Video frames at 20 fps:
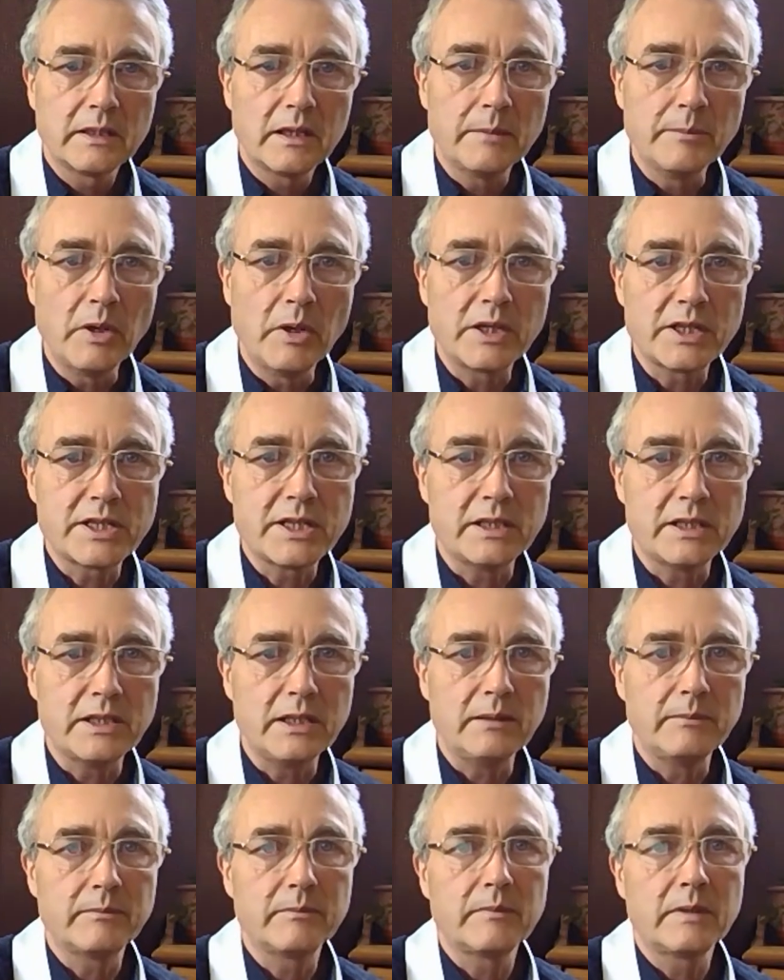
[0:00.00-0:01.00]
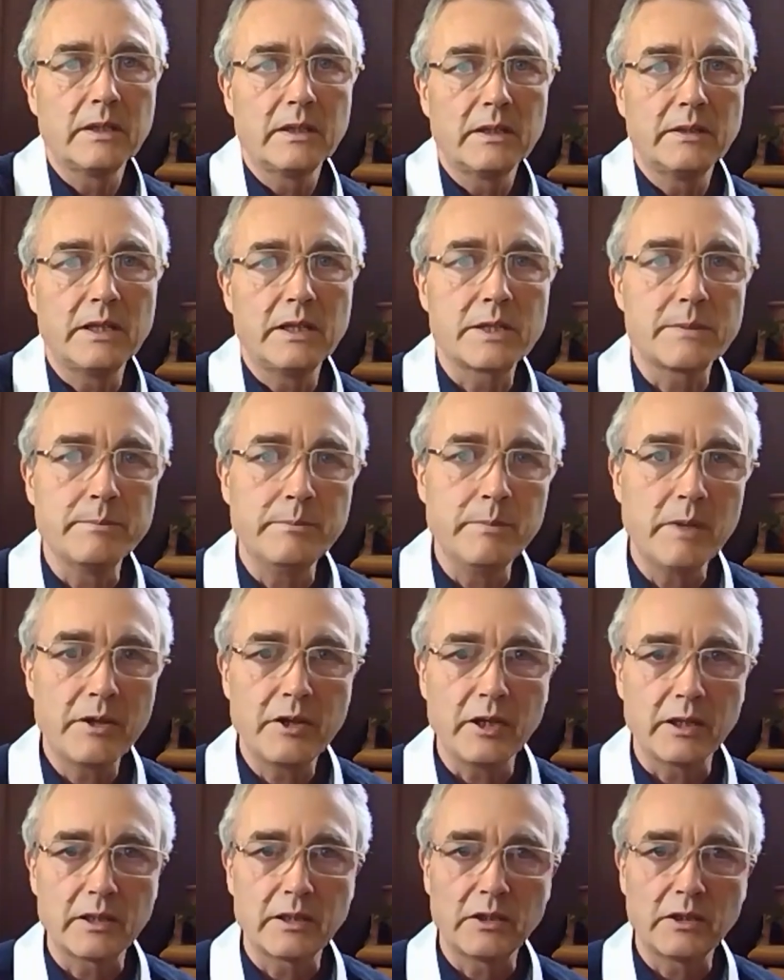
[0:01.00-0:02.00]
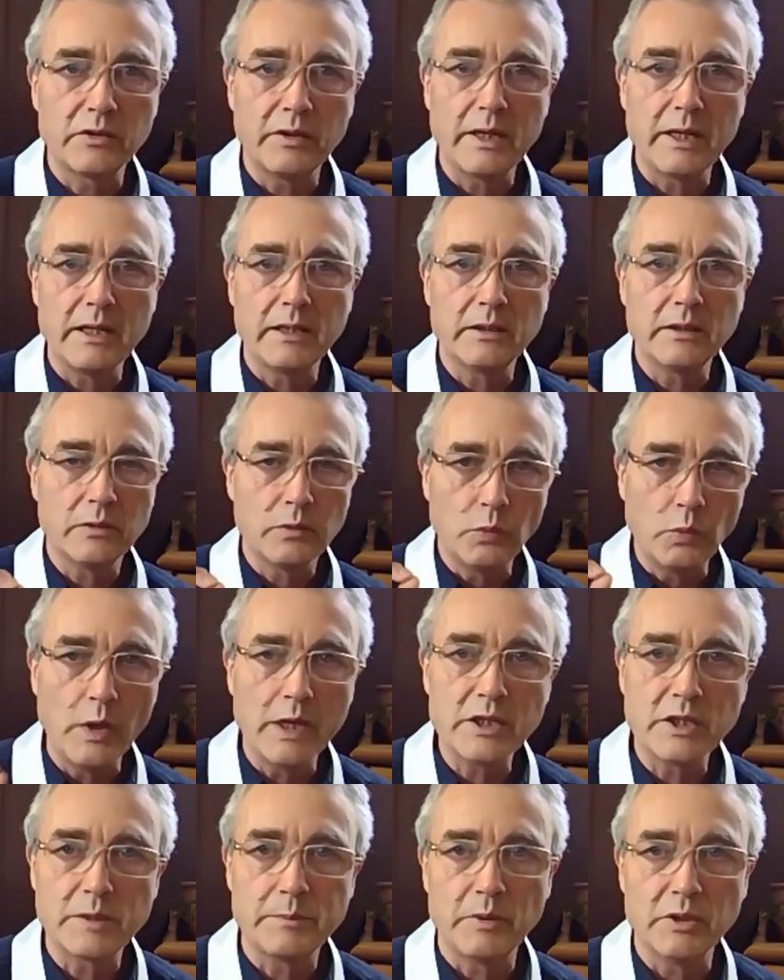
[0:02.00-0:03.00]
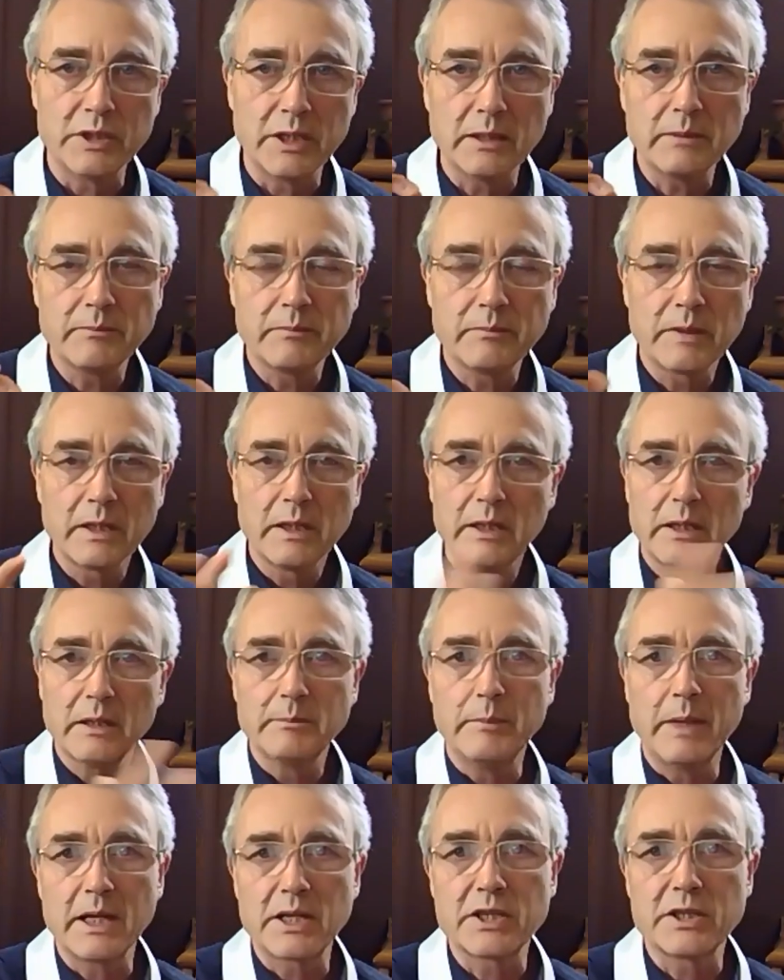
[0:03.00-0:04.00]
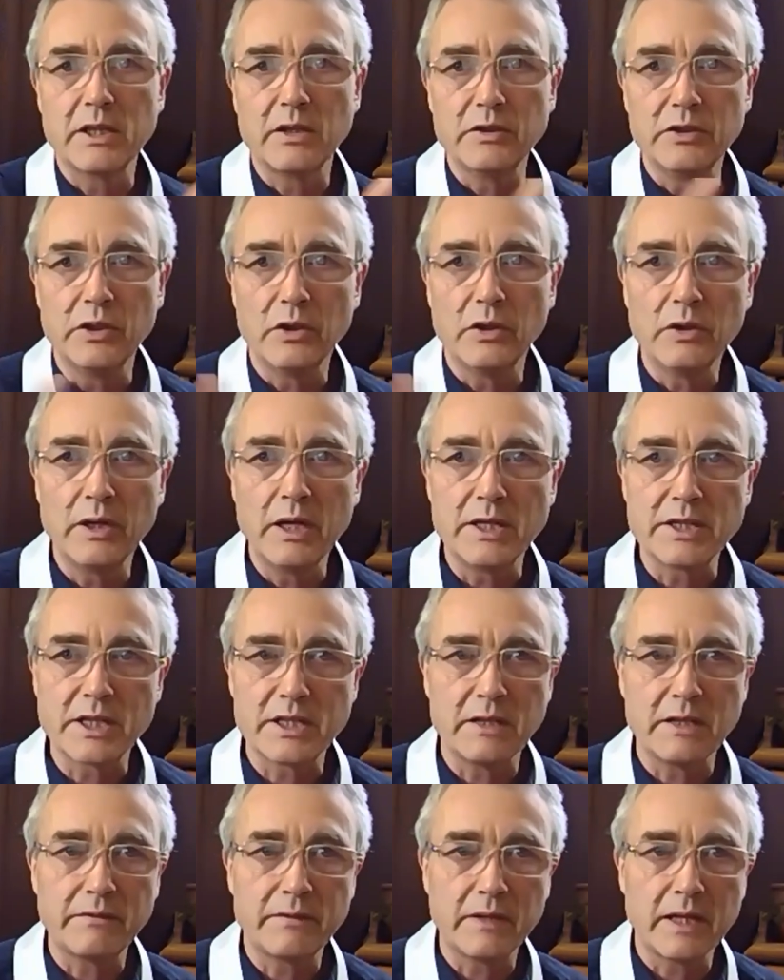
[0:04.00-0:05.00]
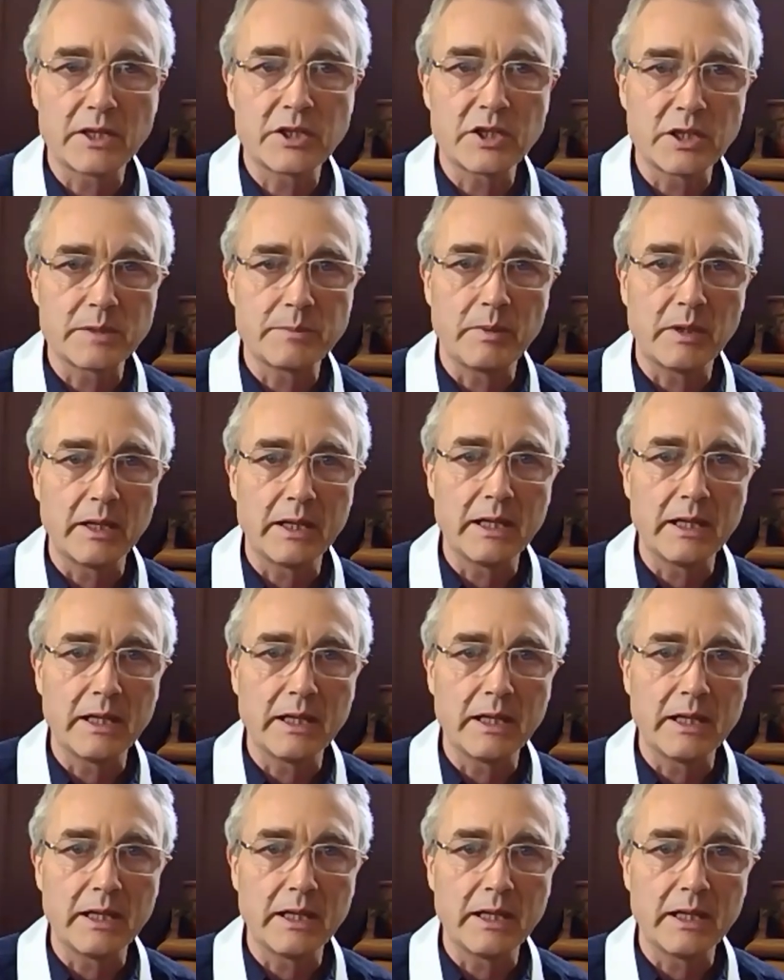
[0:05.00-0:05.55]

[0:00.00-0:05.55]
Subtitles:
Murgasidi, this mythic green wind Buddha, makes no noise as he flashes by.